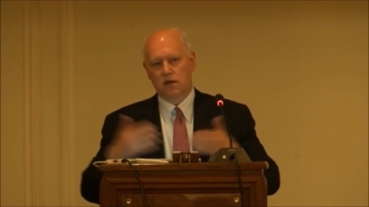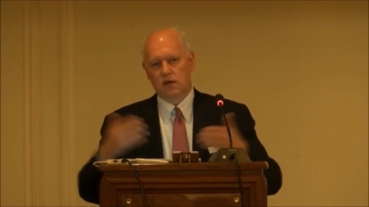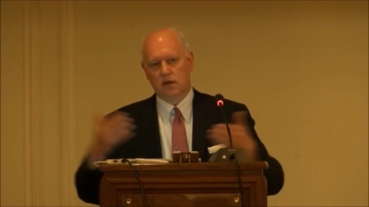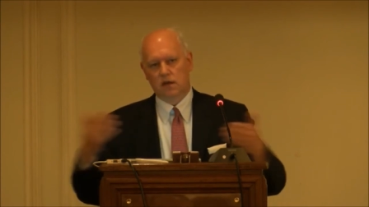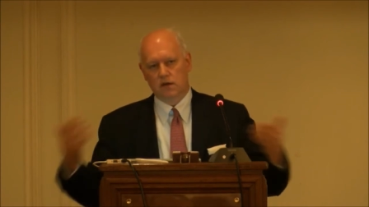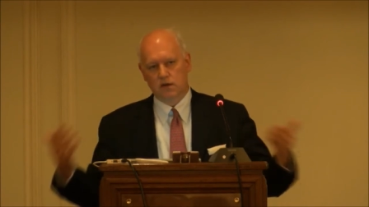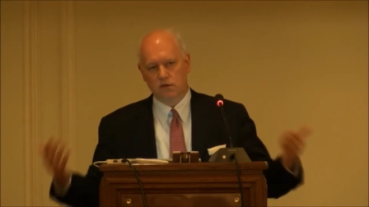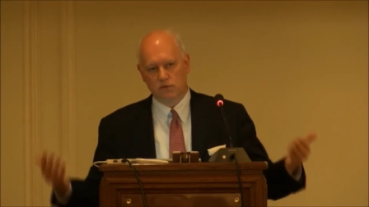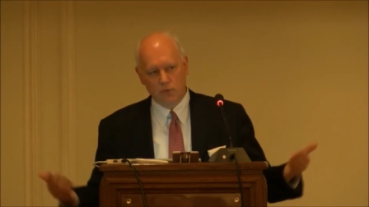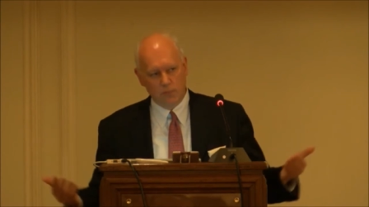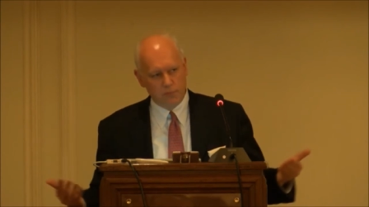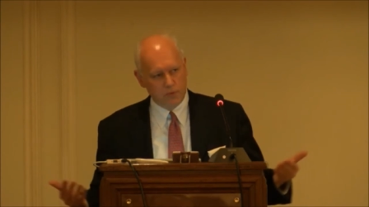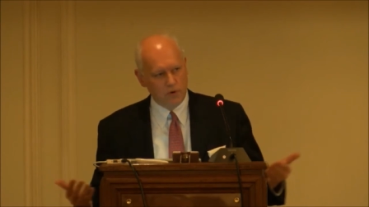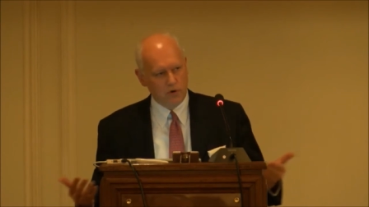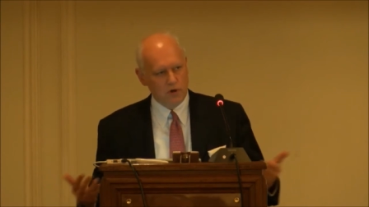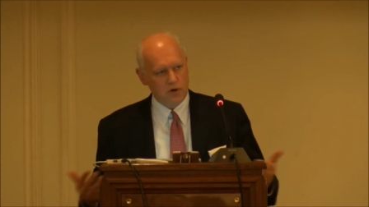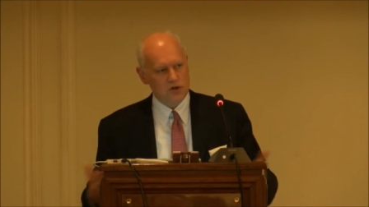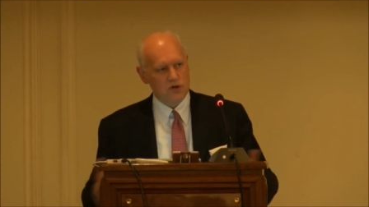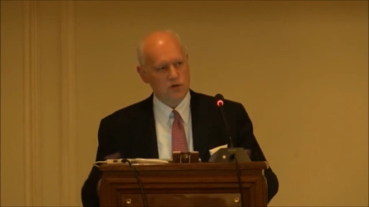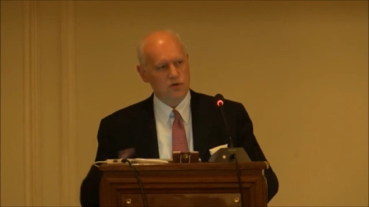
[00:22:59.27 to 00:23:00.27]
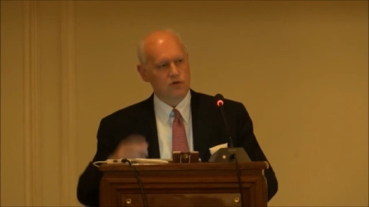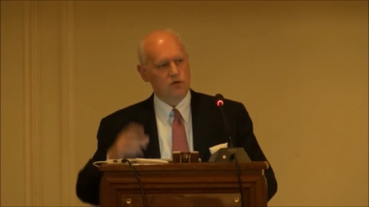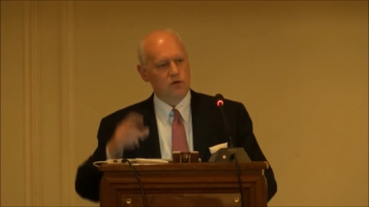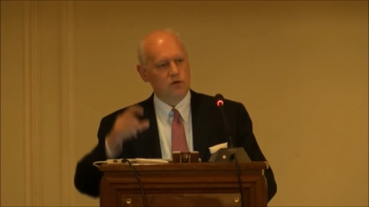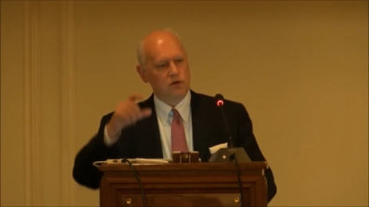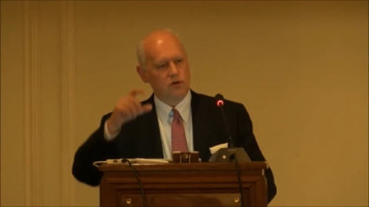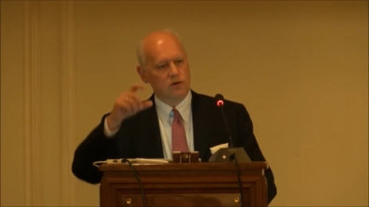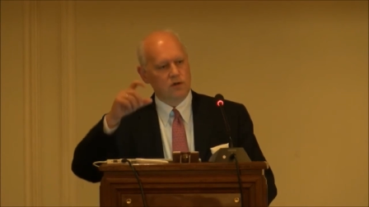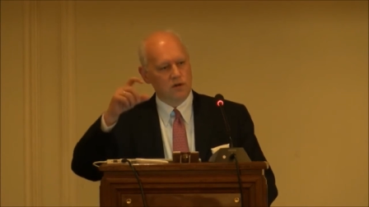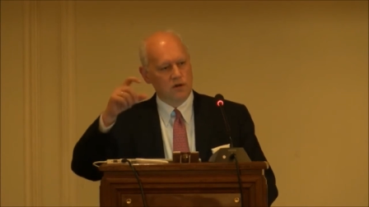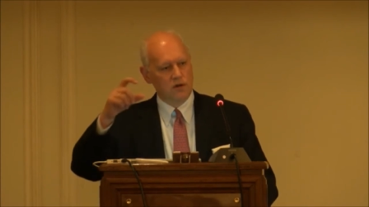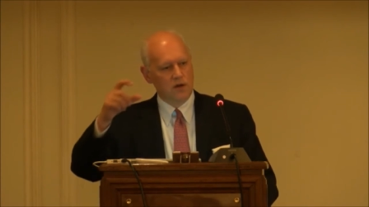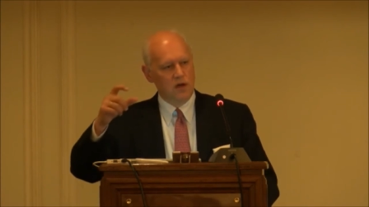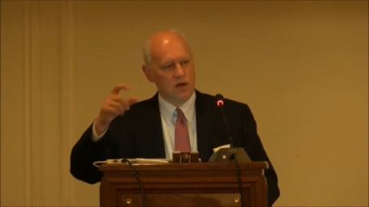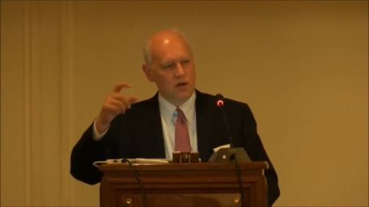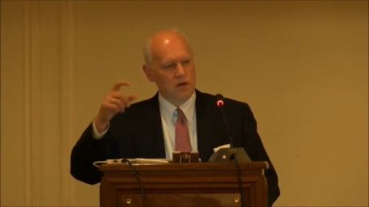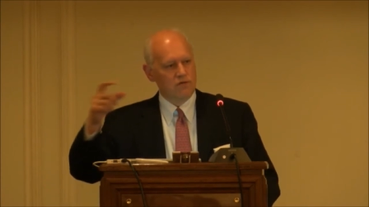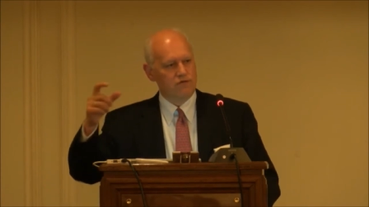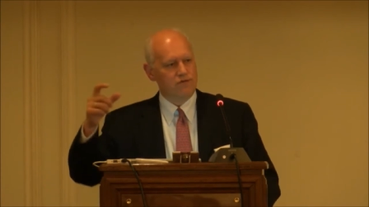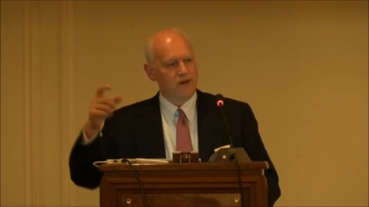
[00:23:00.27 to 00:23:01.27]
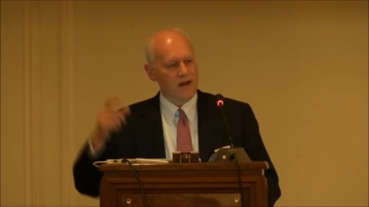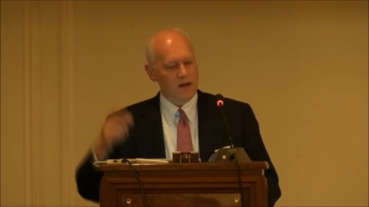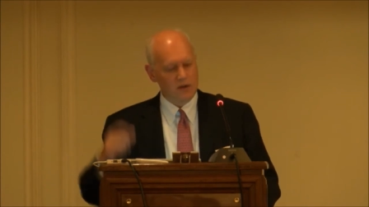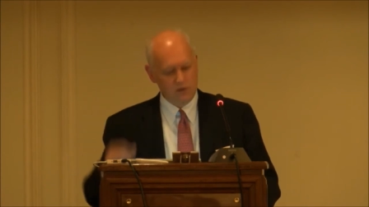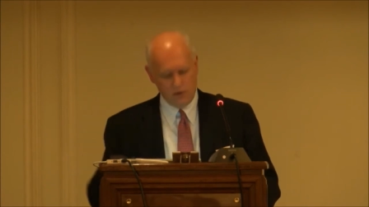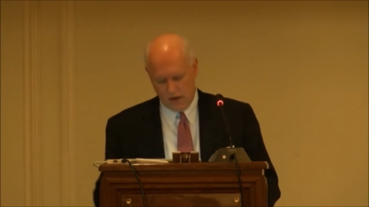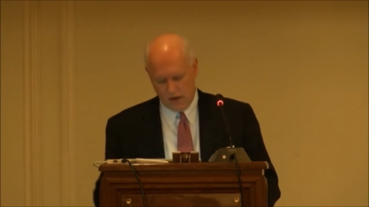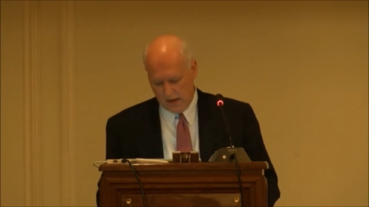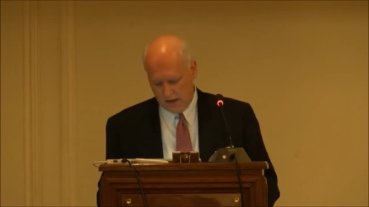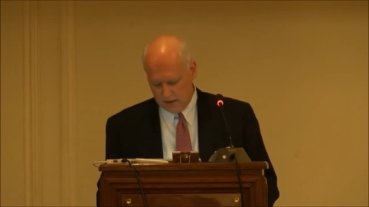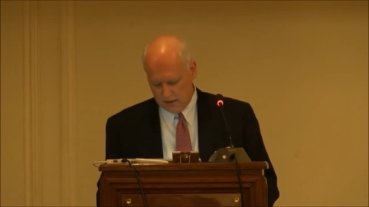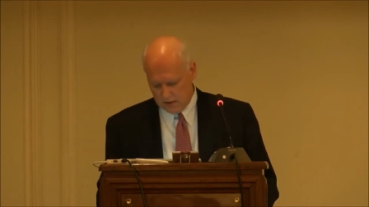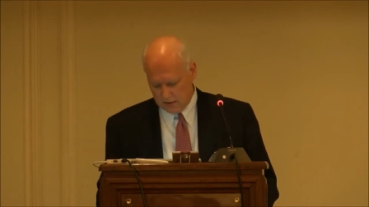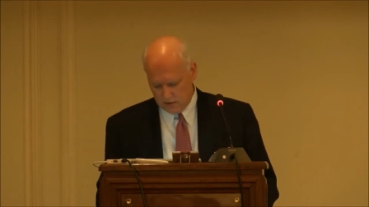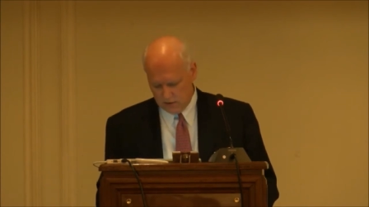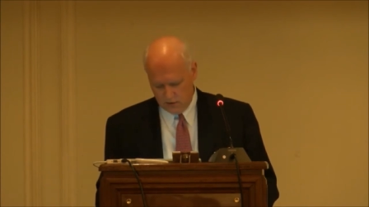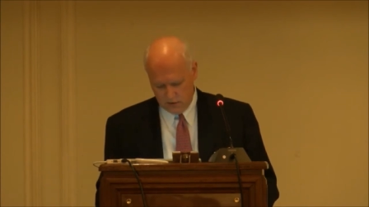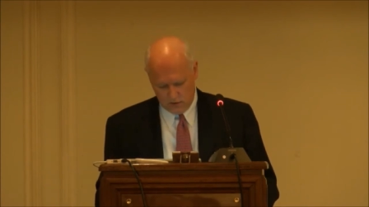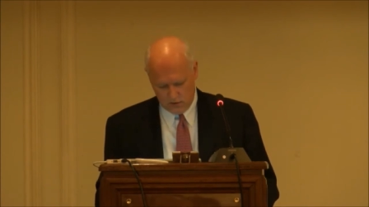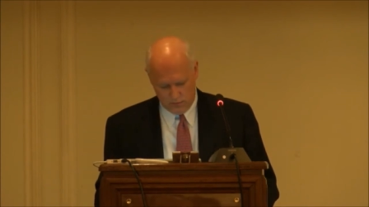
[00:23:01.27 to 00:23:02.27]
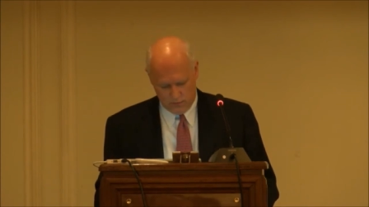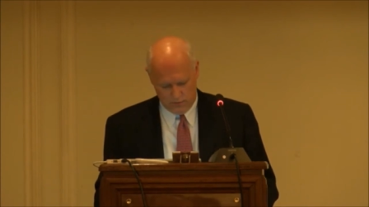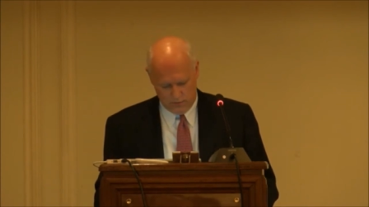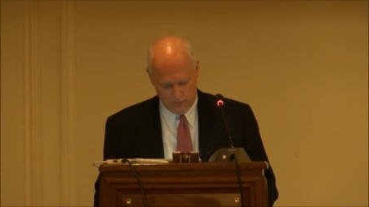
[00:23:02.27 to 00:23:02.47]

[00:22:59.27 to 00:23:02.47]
there the reports, so the, the, the value add is going to